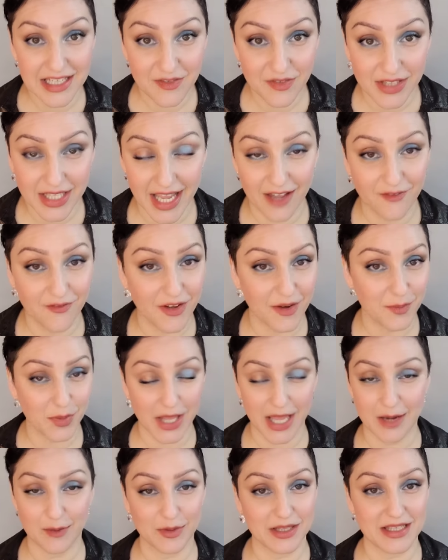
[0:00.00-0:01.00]
I definitely had
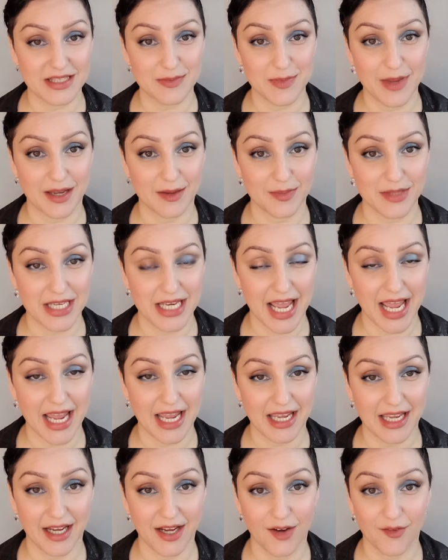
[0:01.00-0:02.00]
fun playing with this makeup
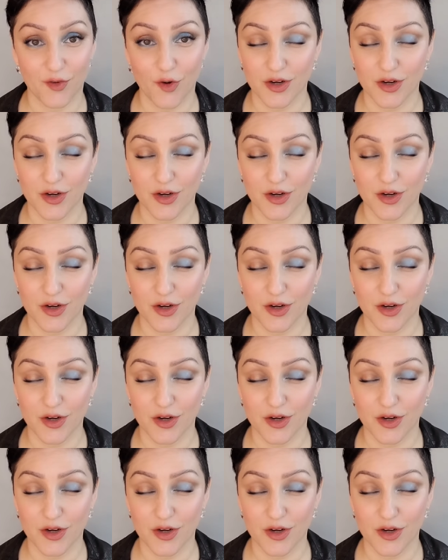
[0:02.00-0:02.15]
today.